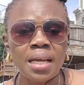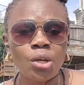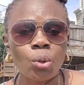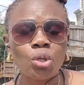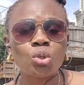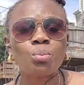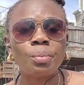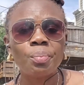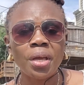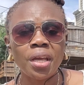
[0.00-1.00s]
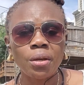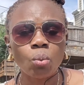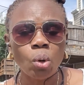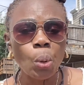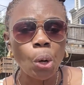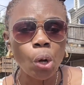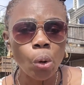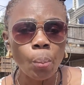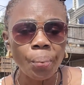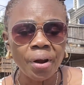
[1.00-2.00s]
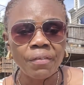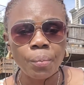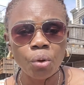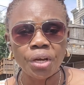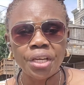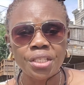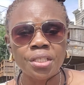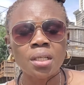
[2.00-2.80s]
that you're going to be paying what we call private mortgage